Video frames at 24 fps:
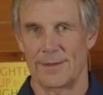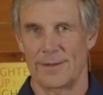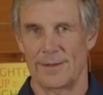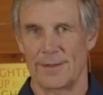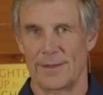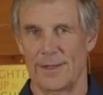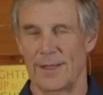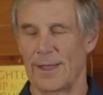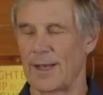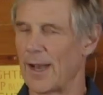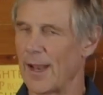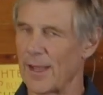
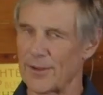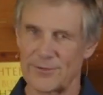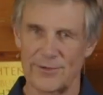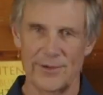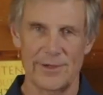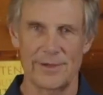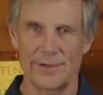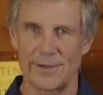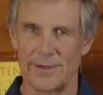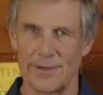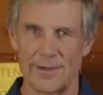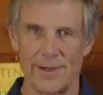And I
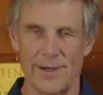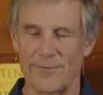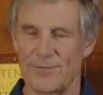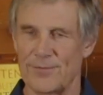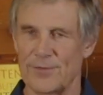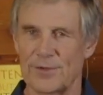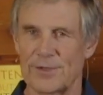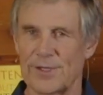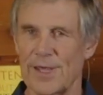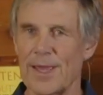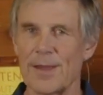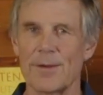said, if
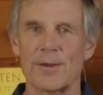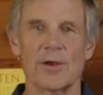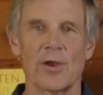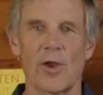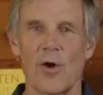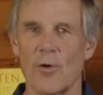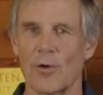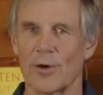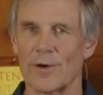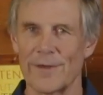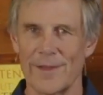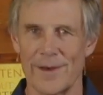you take
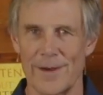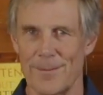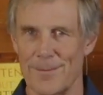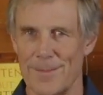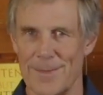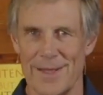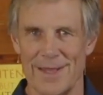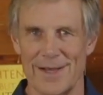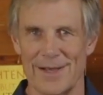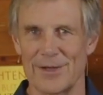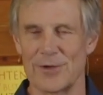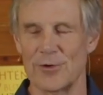longer than a
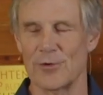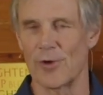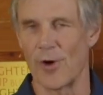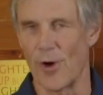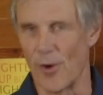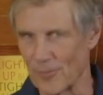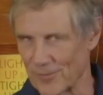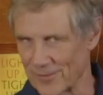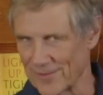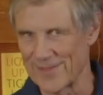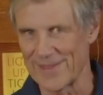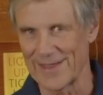minute, you're
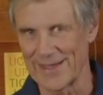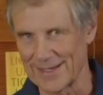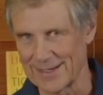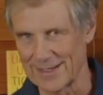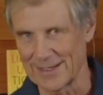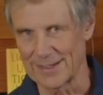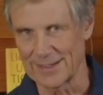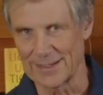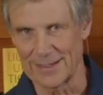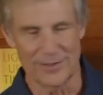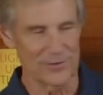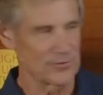
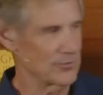overthinking it.